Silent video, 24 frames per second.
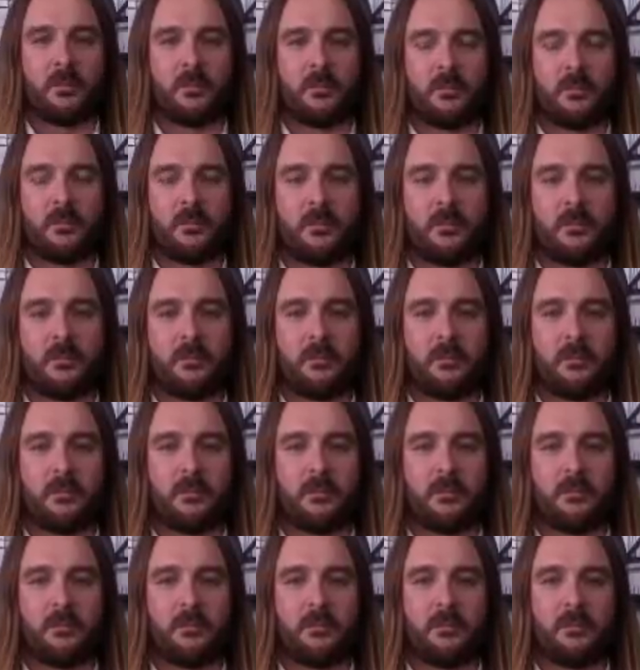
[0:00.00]

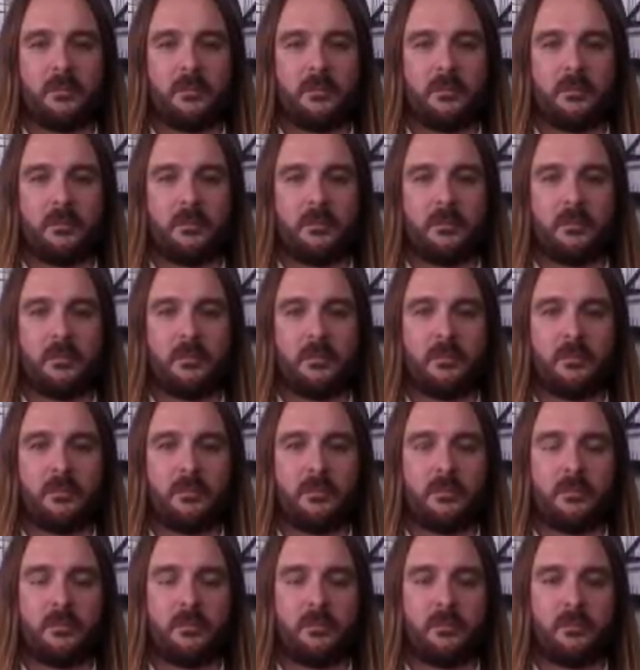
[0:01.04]

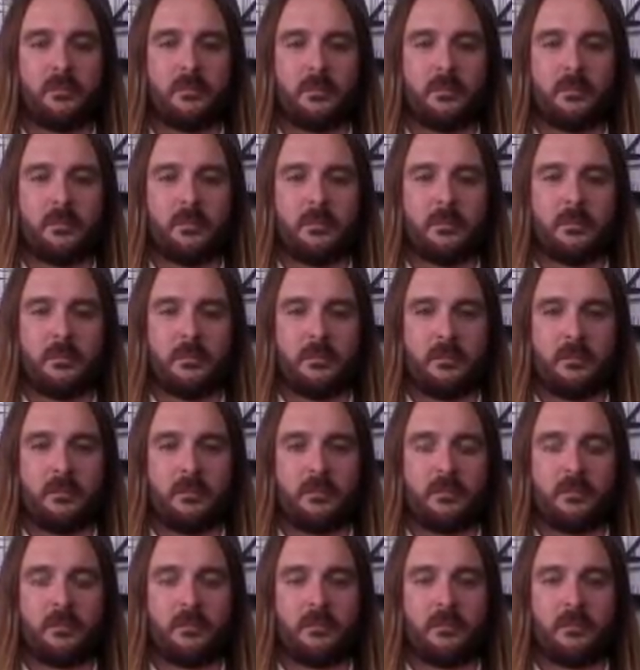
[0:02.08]

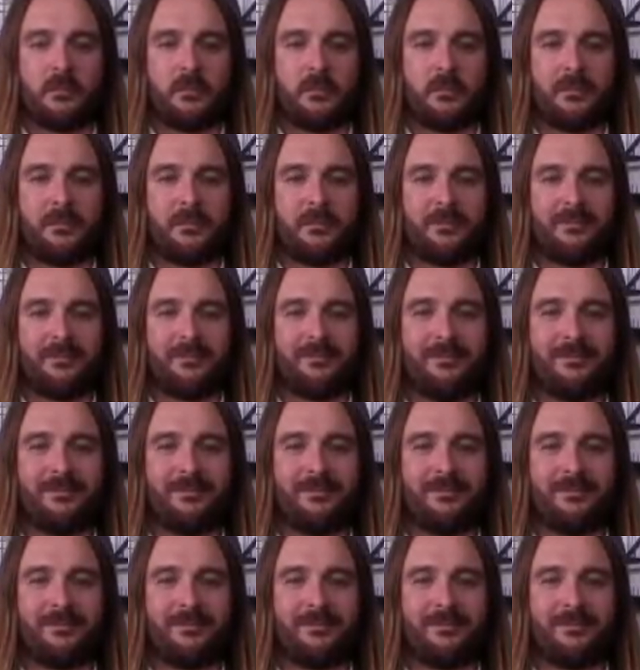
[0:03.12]
No words are spoken by the person on screen.